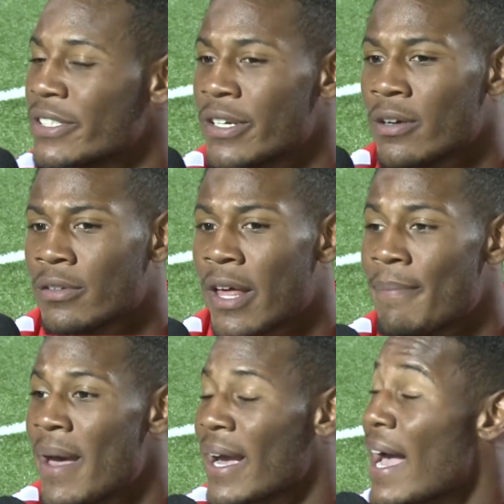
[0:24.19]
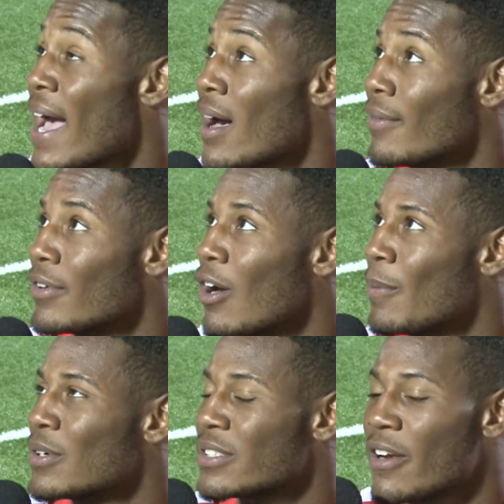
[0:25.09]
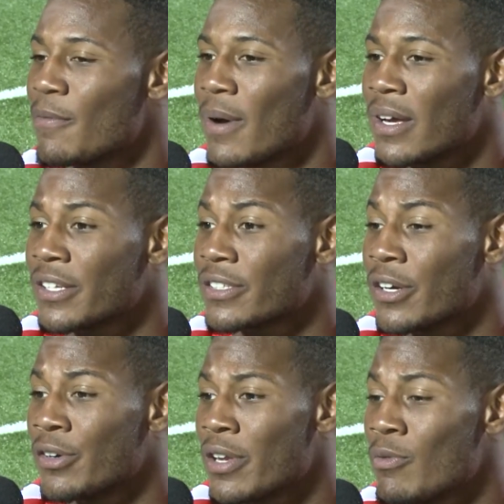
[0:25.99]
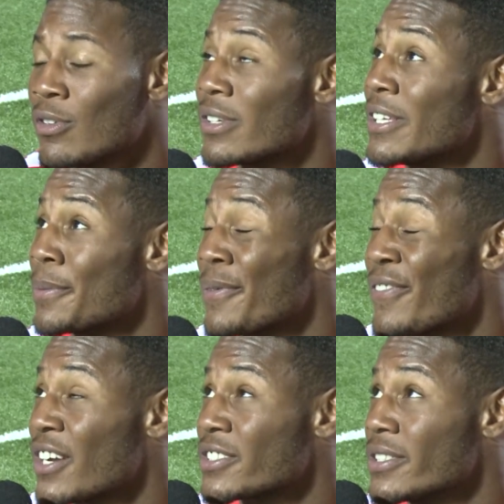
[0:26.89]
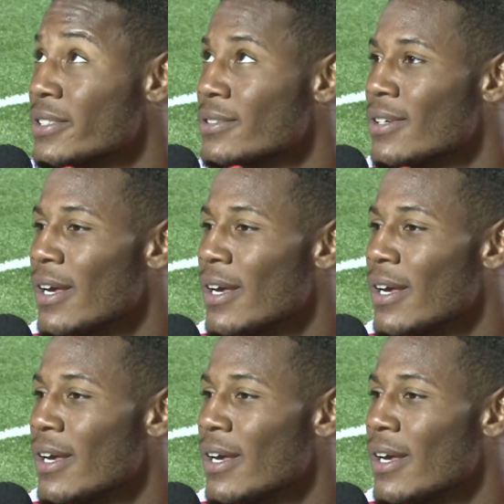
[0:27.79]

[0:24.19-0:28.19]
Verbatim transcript: You know, that back half. He go push everybody. So he want he's a perfectionist.